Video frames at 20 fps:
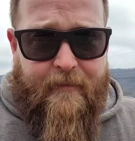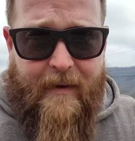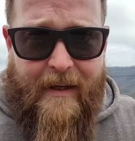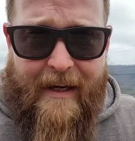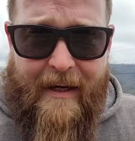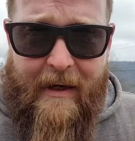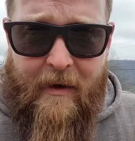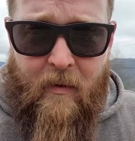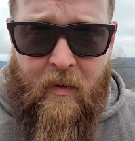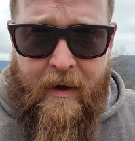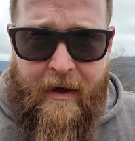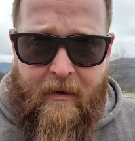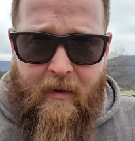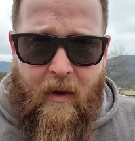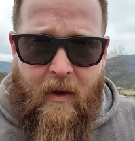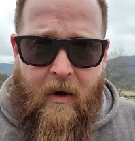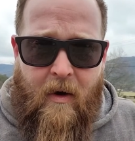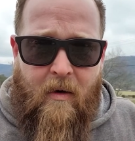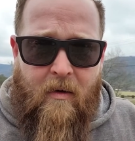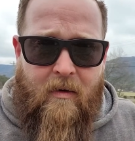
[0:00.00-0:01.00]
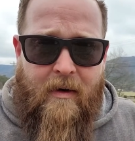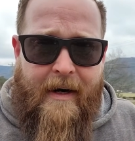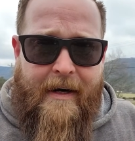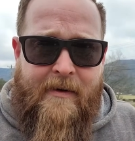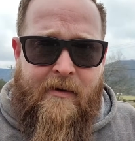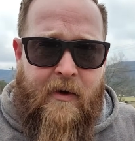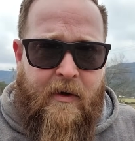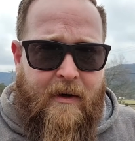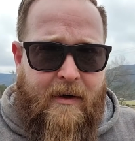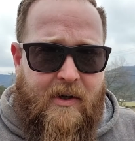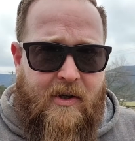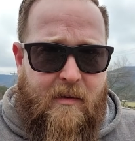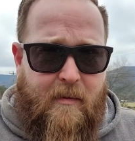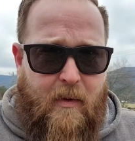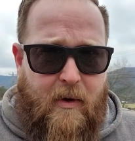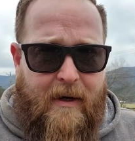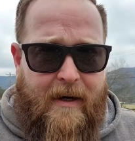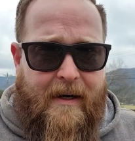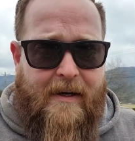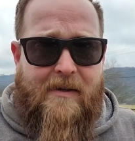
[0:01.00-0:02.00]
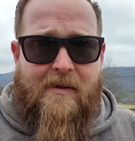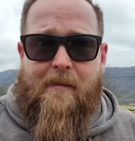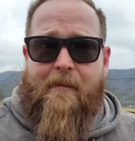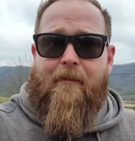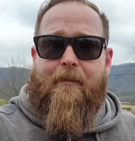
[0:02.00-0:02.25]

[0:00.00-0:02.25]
Henry Long Ranger Express.